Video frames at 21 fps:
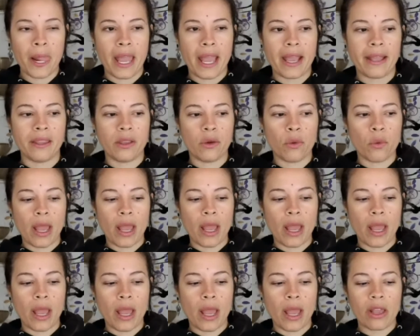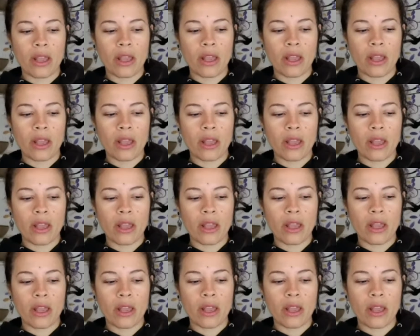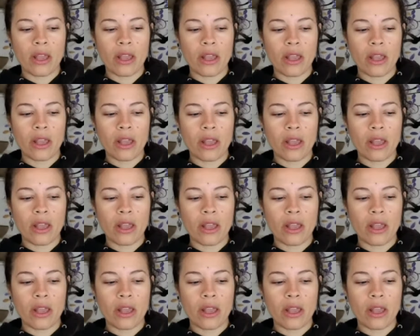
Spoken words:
And the way we do it is called a lion's breath.